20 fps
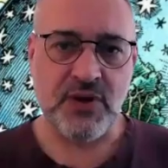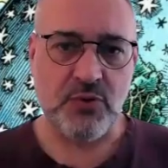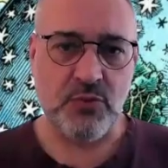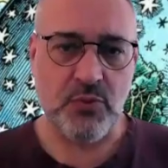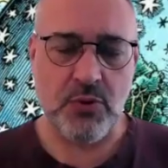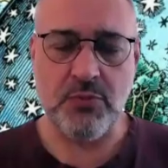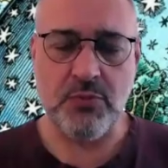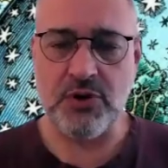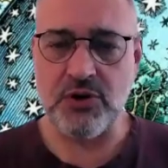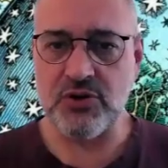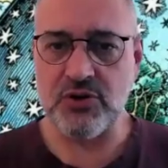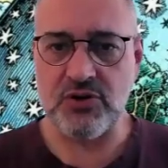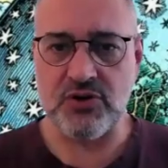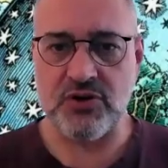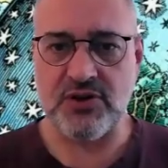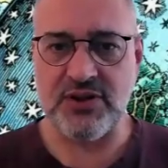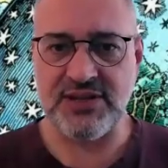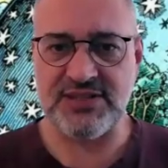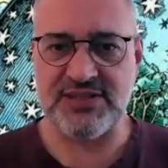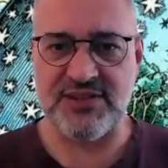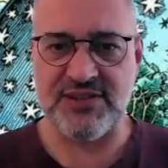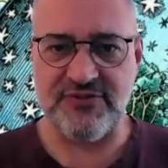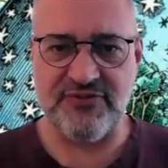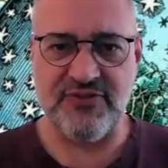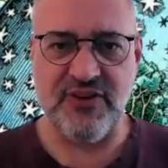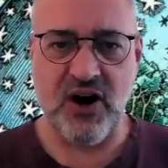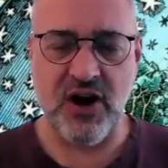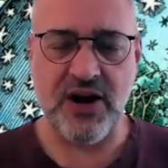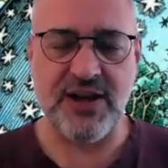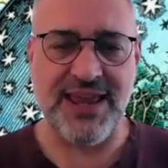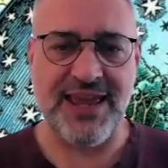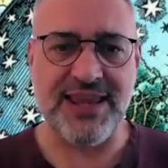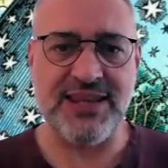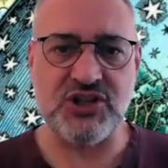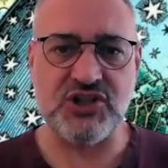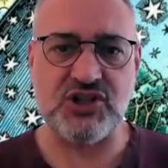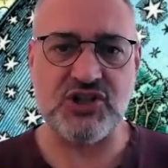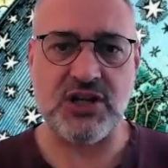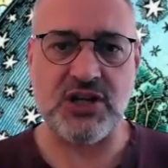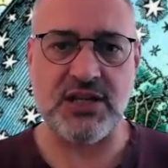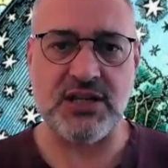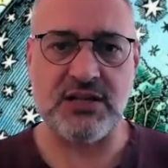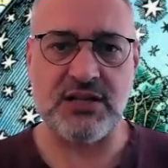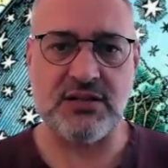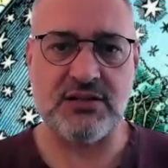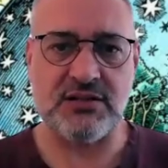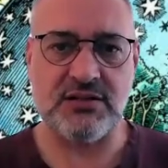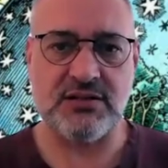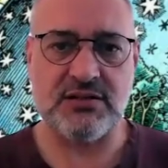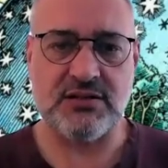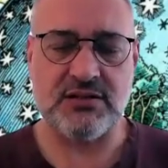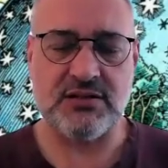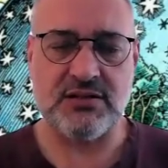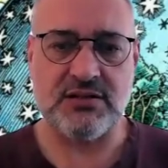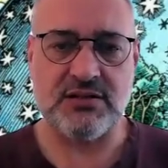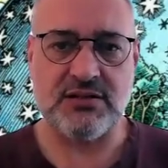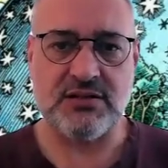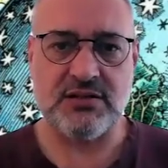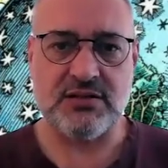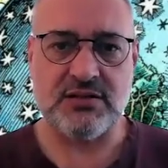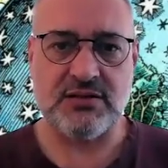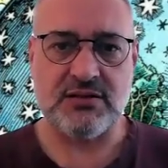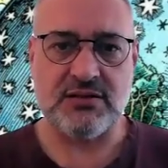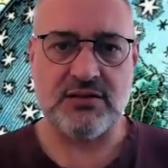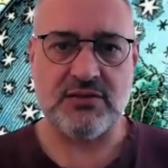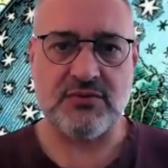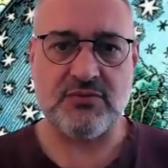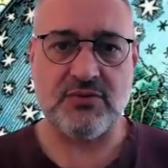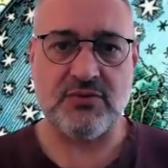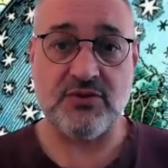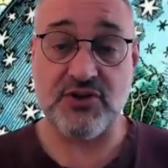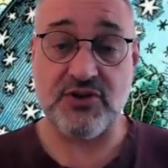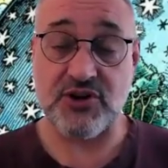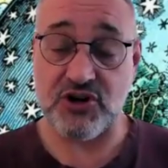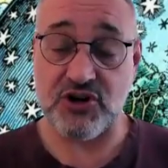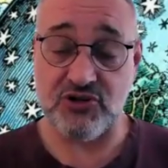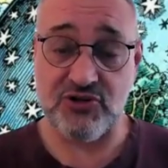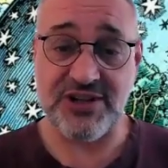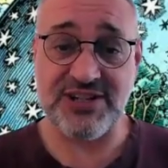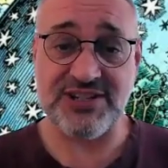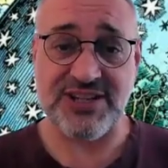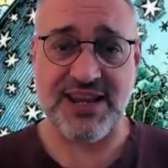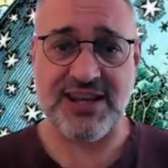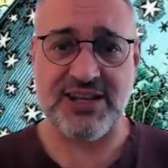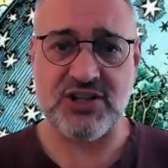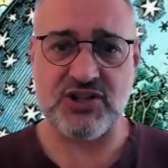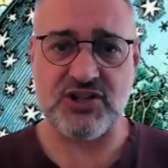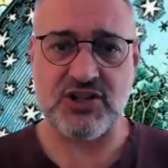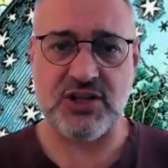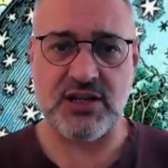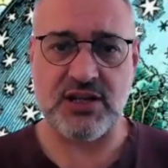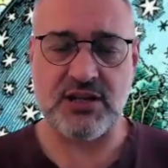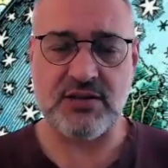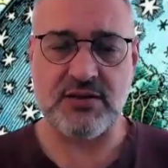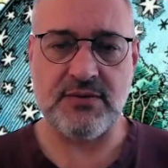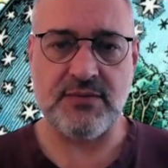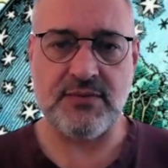when we're looking at this divine energy, the Christ energy,